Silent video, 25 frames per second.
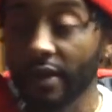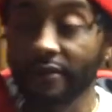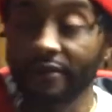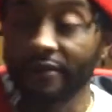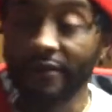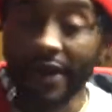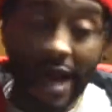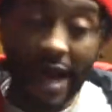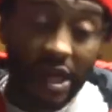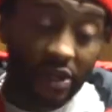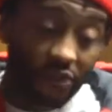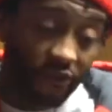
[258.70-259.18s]

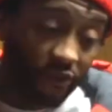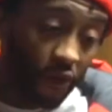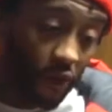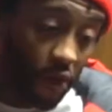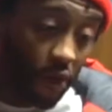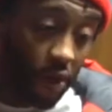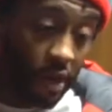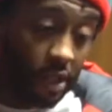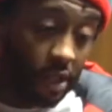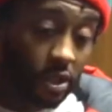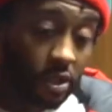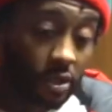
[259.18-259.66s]
Fast
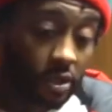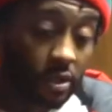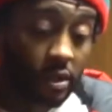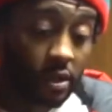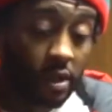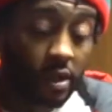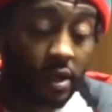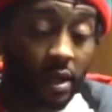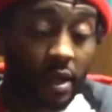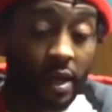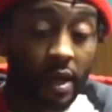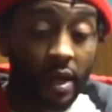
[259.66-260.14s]
forward
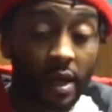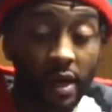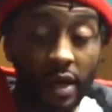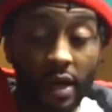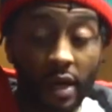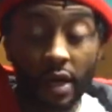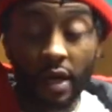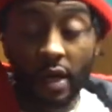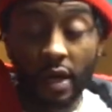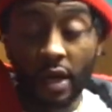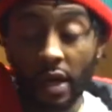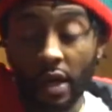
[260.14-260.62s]
to
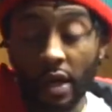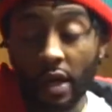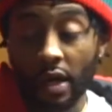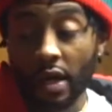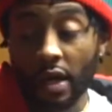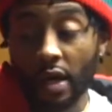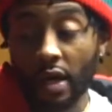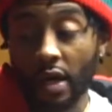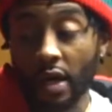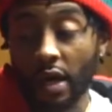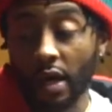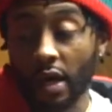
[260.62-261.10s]

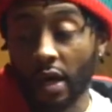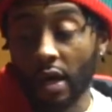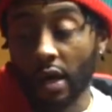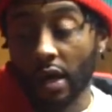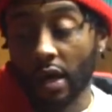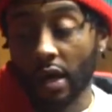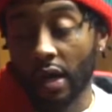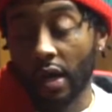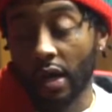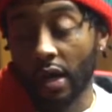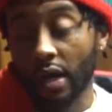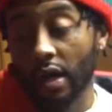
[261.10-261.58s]

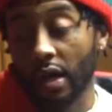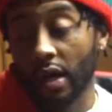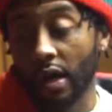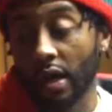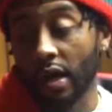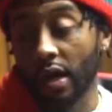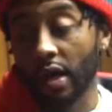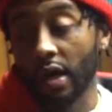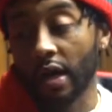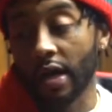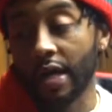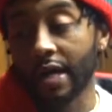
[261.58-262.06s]

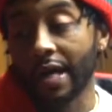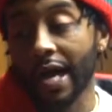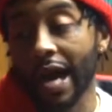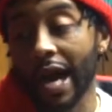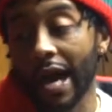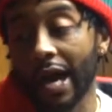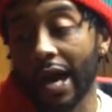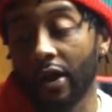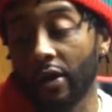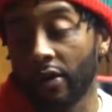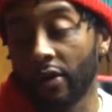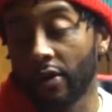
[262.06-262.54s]

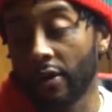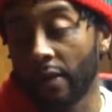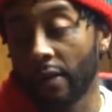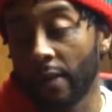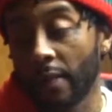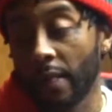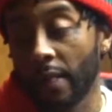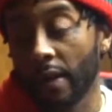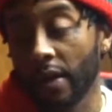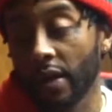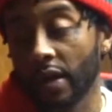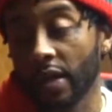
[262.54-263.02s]
now,
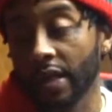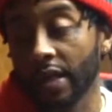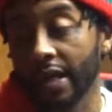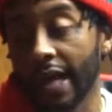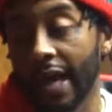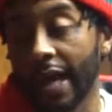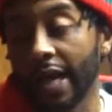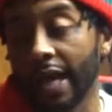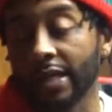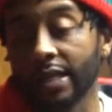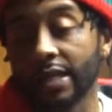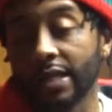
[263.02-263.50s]
they
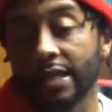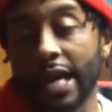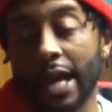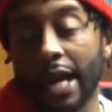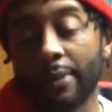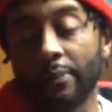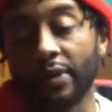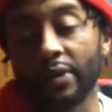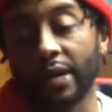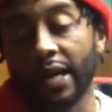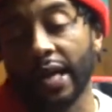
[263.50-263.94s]
got the Dapper